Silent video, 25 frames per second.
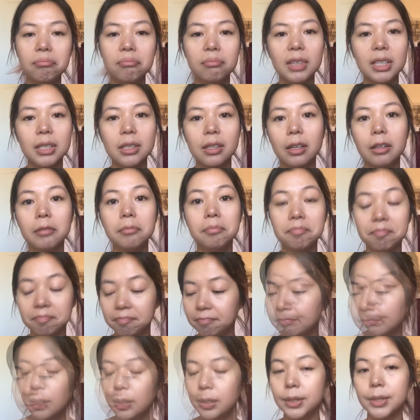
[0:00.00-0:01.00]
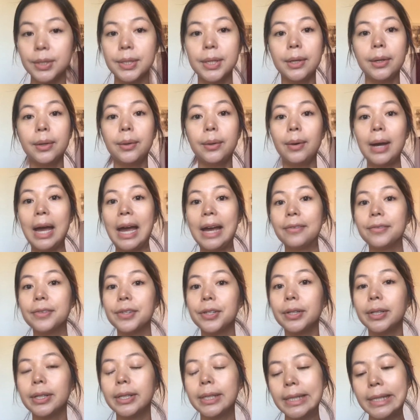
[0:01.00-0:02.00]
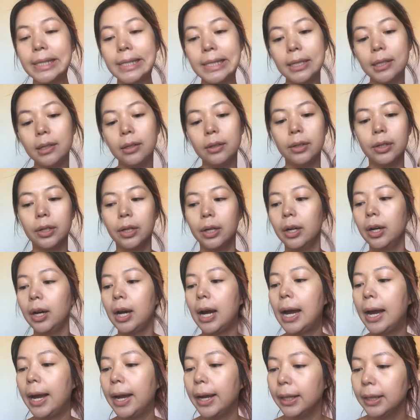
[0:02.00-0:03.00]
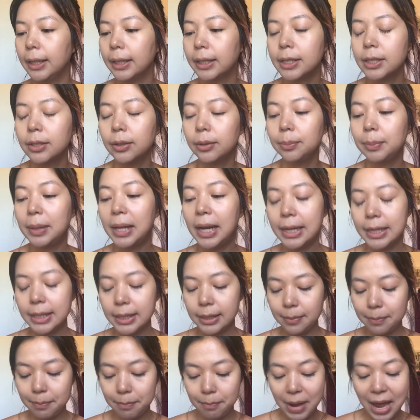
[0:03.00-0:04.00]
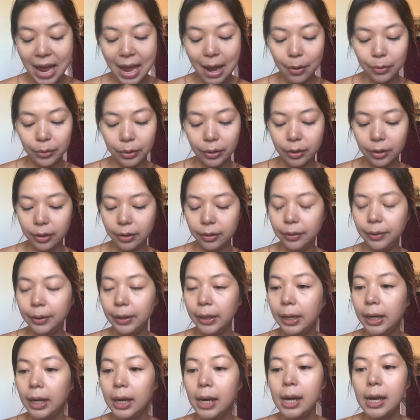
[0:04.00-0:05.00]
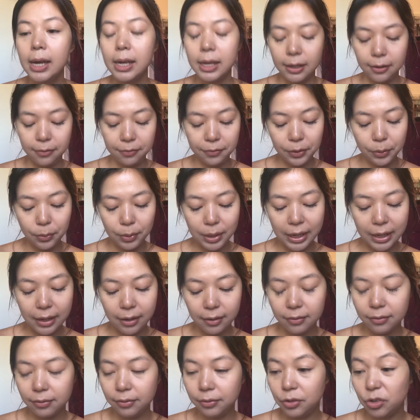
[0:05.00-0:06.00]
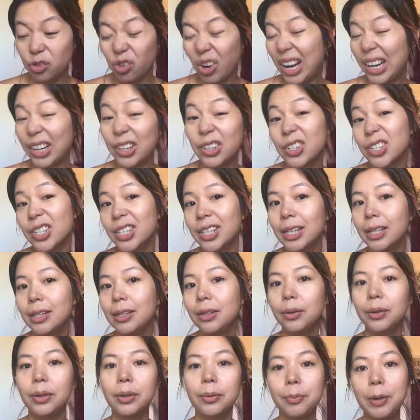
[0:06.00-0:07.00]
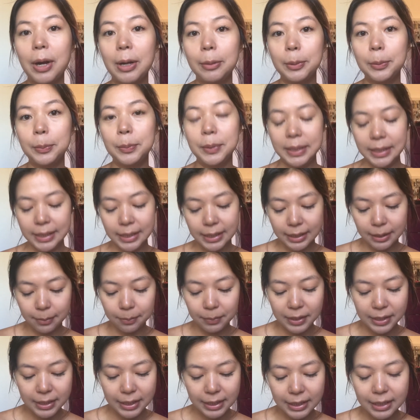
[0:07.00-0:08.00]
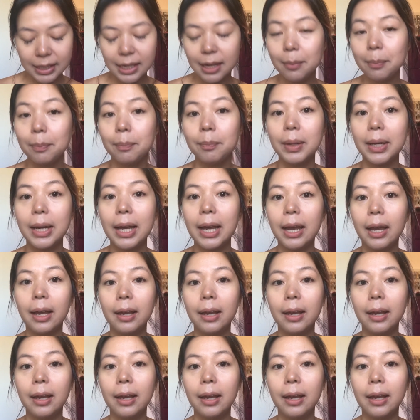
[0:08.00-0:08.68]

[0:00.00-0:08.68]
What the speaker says: That's good. So after concealer, I like to apply some powder. If you have drier skin, you could probably skip this step, but